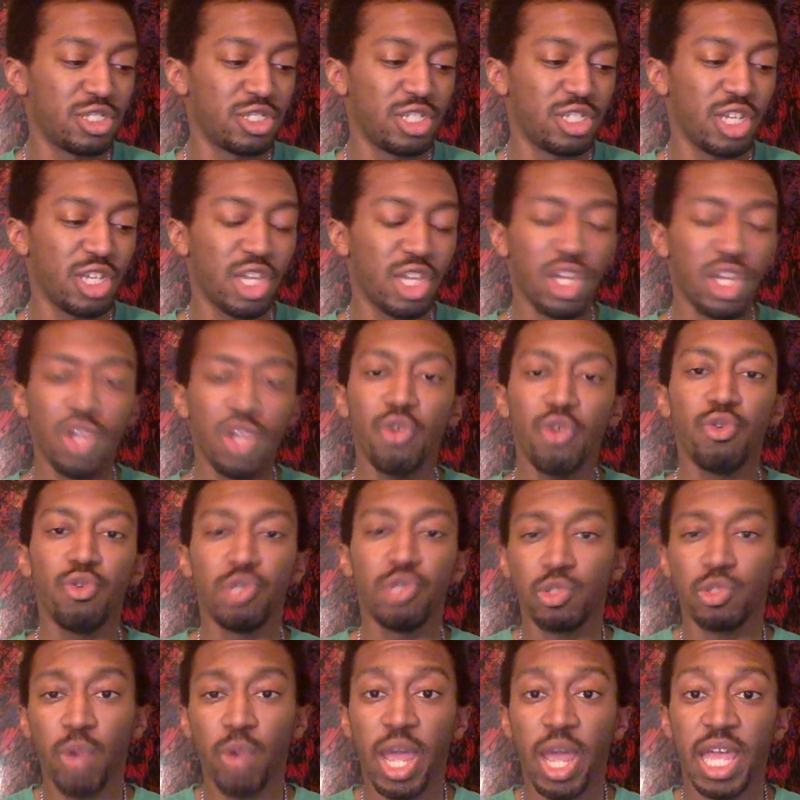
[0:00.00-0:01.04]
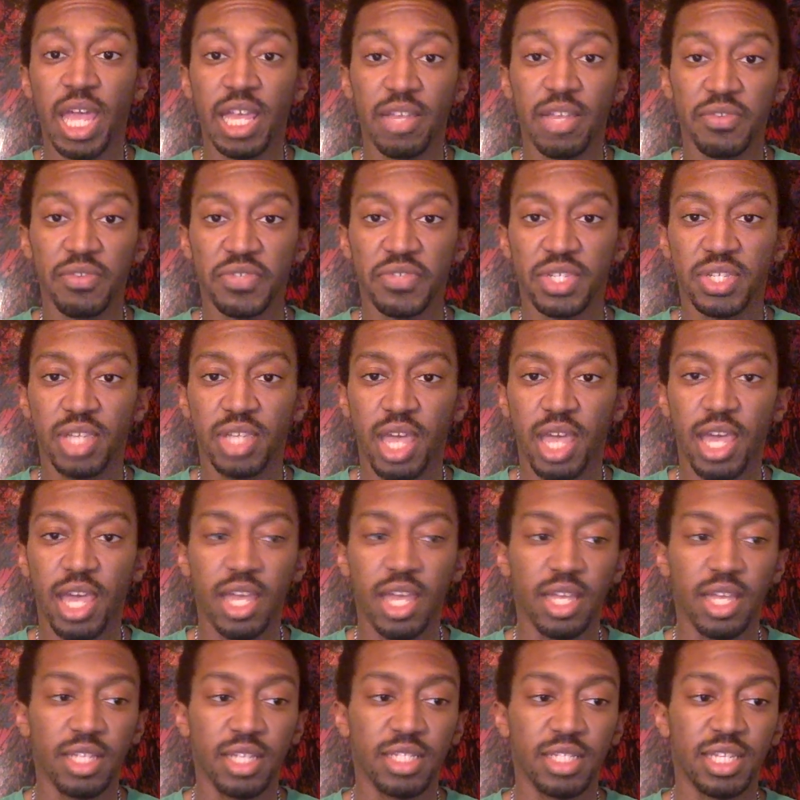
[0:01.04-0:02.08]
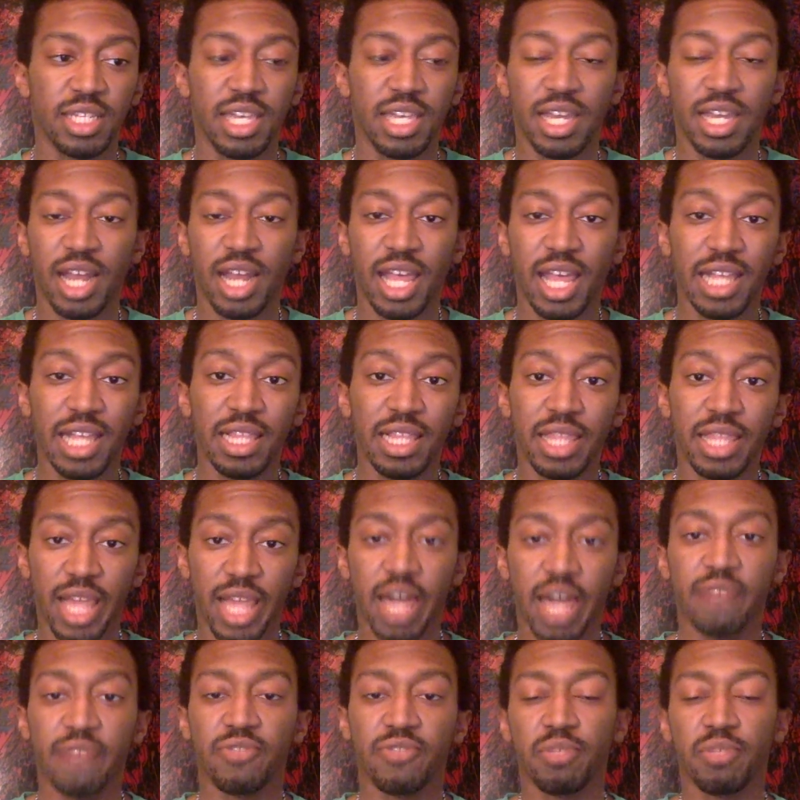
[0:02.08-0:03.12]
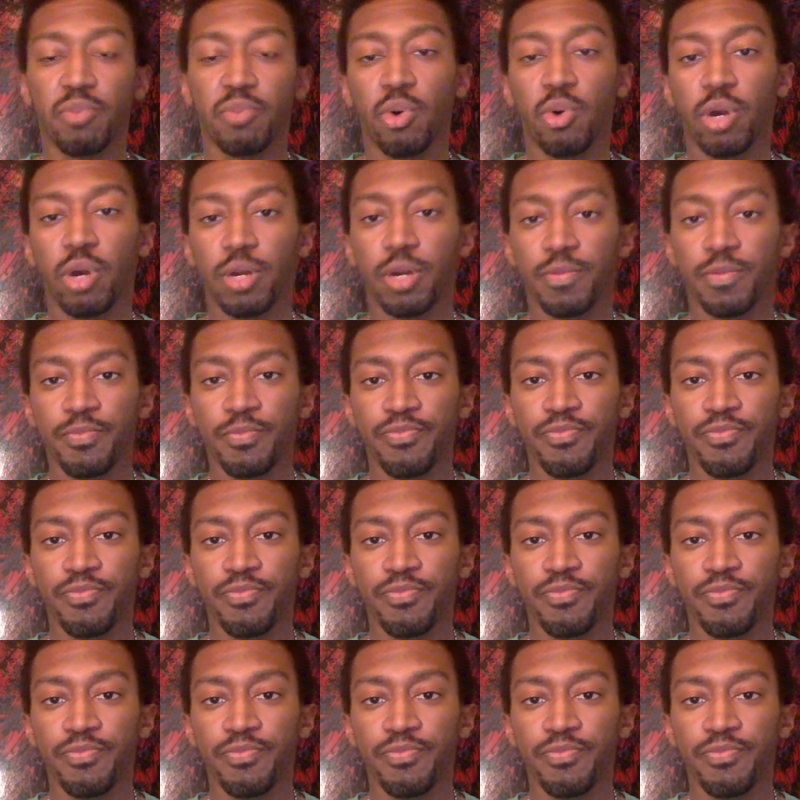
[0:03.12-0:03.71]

huge waves and get a lot of support.